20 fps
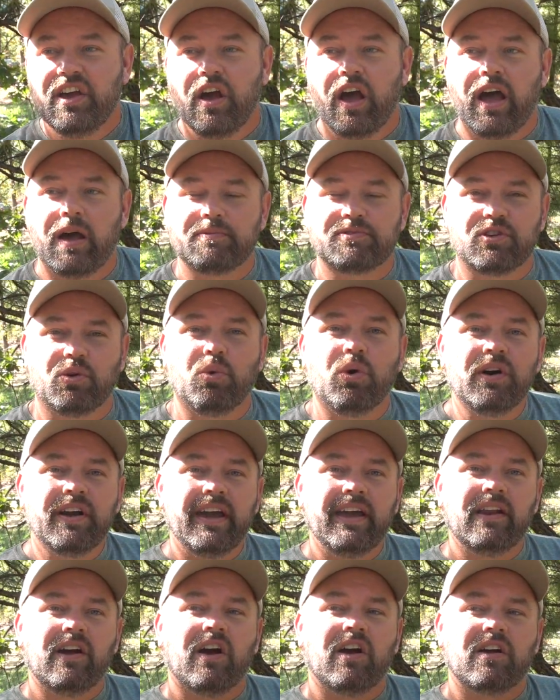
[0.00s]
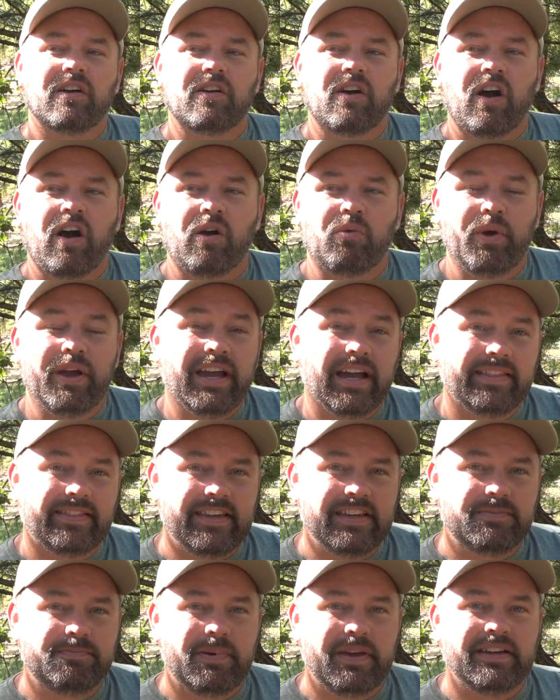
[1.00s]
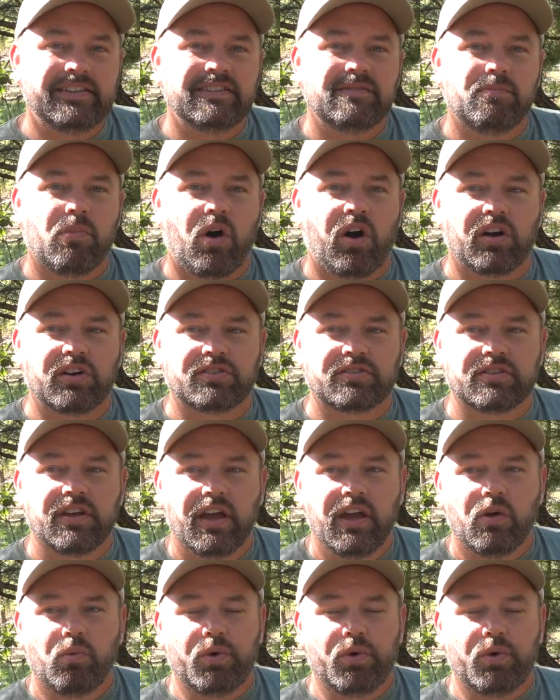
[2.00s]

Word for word: Um, so we'll get our uh, we got these pigs in March.